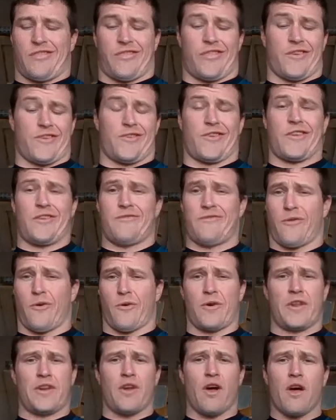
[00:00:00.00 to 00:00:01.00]
$30,
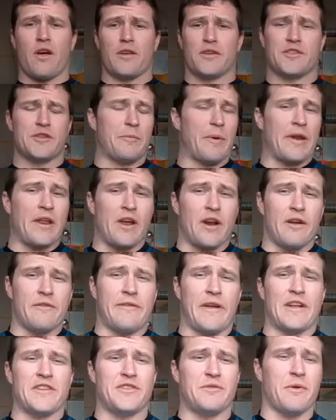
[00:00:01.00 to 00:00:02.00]
$40, depending on how
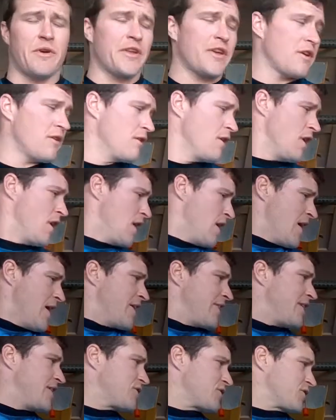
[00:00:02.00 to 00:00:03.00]
fancy you want to go.
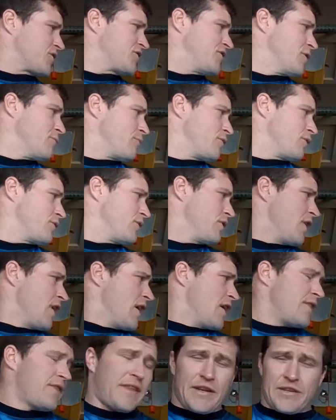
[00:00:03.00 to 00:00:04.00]
These are simple.
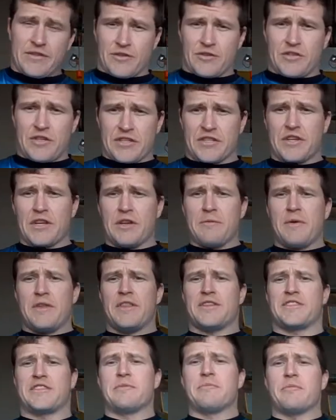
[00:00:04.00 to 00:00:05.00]
These are just going to be
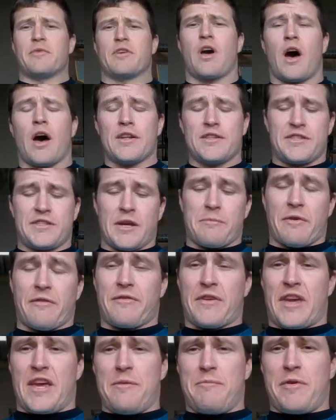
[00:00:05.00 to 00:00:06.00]
the simple concept
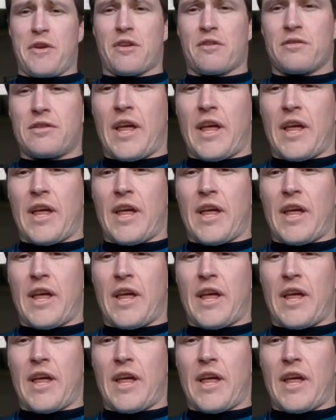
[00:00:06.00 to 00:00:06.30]
of keeping your